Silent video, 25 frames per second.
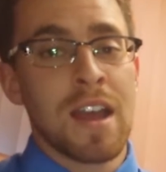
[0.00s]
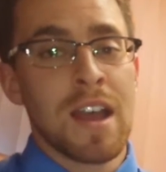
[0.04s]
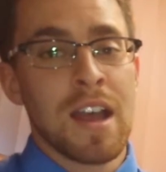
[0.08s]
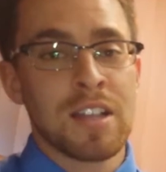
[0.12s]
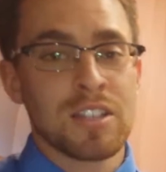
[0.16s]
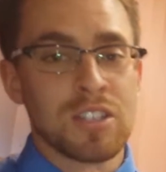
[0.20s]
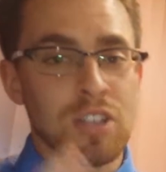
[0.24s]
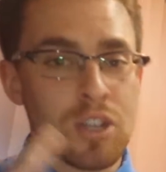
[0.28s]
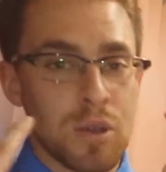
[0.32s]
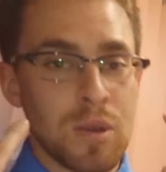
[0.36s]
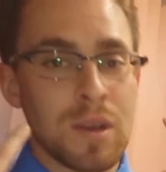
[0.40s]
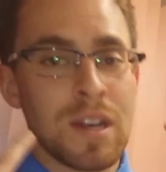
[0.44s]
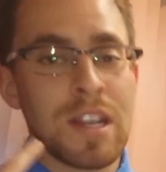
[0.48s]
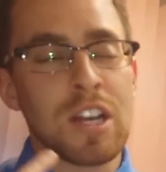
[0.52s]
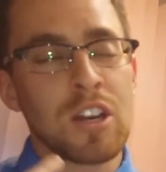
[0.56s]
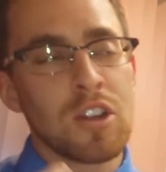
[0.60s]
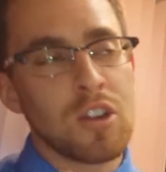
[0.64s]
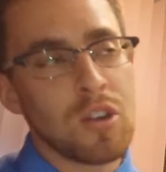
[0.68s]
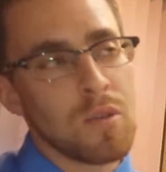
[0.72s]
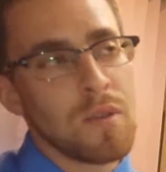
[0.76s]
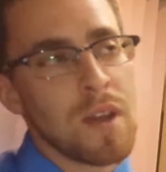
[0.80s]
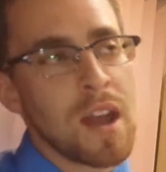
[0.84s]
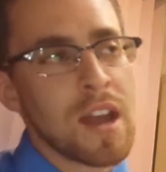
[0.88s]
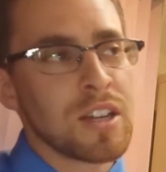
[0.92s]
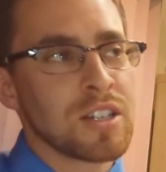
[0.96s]
and so you need
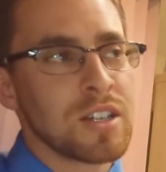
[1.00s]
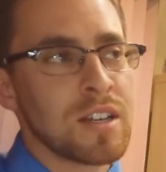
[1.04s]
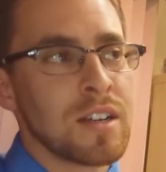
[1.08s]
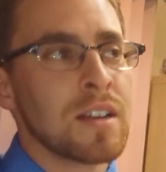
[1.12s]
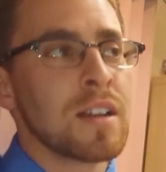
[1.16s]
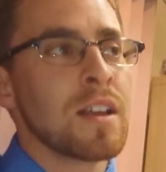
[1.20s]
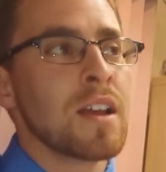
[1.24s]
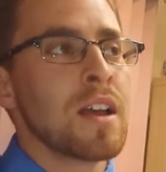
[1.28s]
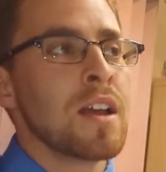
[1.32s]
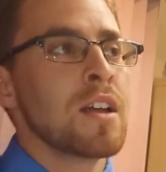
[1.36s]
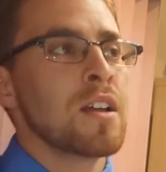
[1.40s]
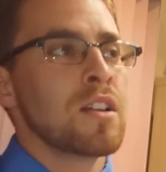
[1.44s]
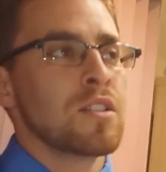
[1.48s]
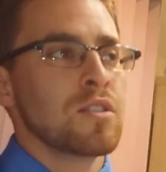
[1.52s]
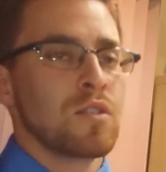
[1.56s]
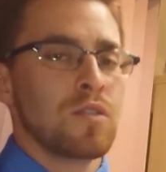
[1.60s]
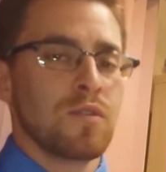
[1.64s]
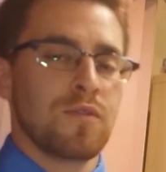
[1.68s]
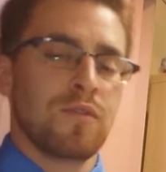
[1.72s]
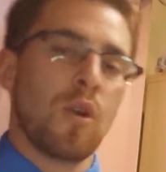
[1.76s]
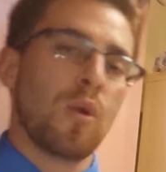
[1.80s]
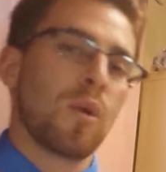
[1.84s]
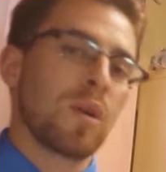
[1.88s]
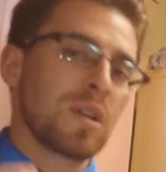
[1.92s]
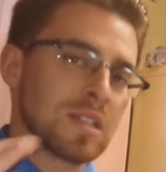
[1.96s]
correction
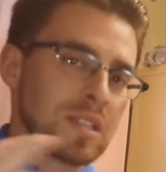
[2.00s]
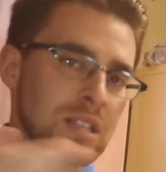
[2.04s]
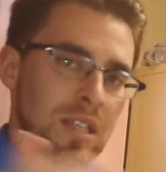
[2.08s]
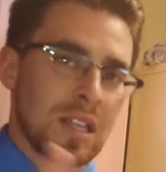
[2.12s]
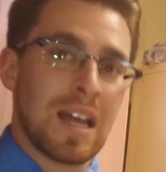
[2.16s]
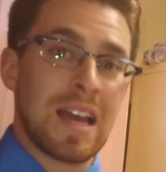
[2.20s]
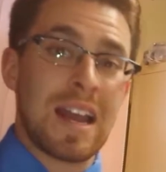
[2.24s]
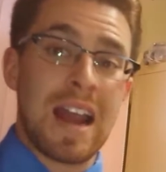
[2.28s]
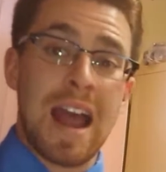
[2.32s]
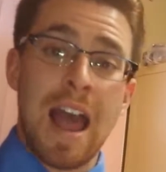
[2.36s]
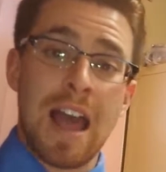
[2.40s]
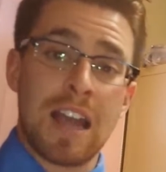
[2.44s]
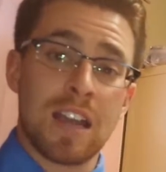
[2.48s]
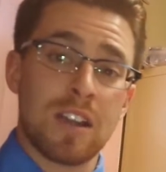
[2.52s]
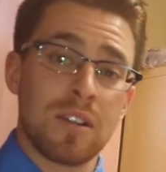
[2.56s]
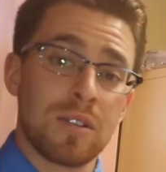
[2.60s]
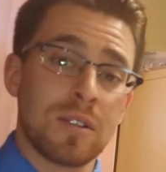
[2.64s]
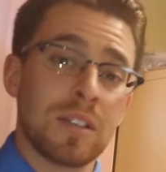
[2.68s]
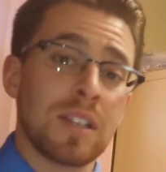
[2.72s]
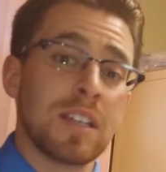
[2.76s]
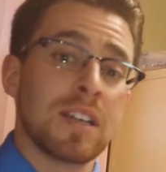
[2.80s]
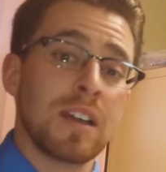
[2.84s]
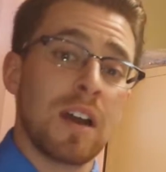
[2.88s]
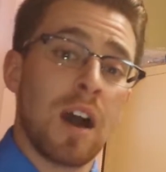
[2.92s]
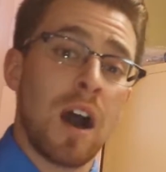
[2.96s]
to focus the light
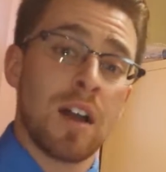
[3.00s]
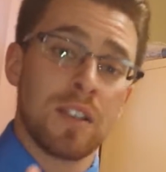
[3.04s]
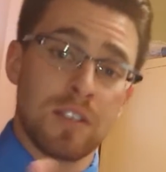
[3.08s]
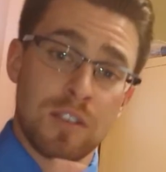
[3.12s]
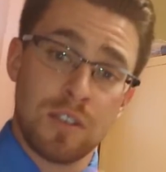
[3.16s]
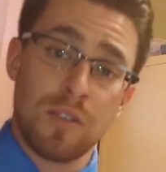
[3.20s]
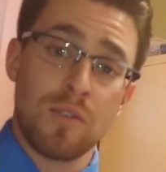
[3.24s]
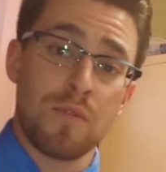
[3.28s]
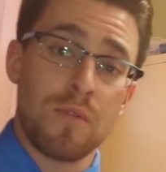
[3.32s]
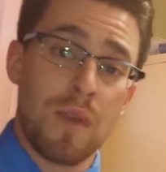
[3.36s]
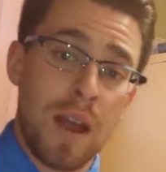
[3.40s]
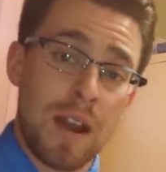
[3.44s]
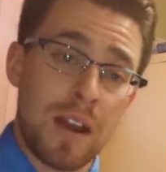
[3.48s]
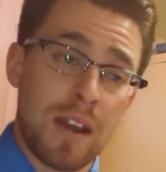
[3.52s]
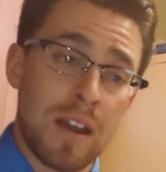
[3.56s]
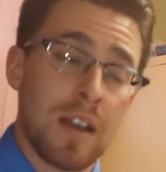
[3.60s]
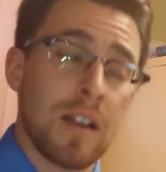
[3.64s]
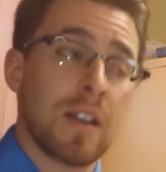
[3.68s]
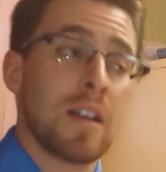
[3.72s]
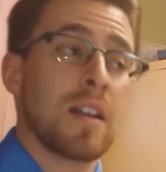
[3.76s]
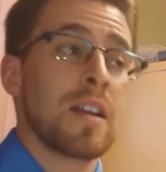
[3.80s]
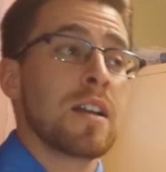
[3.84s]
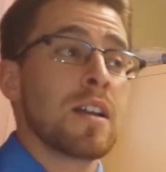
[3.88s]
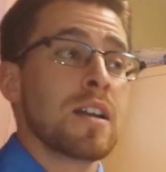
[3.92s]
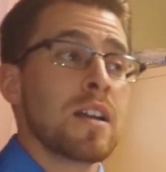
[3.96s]
accurately onto the retina.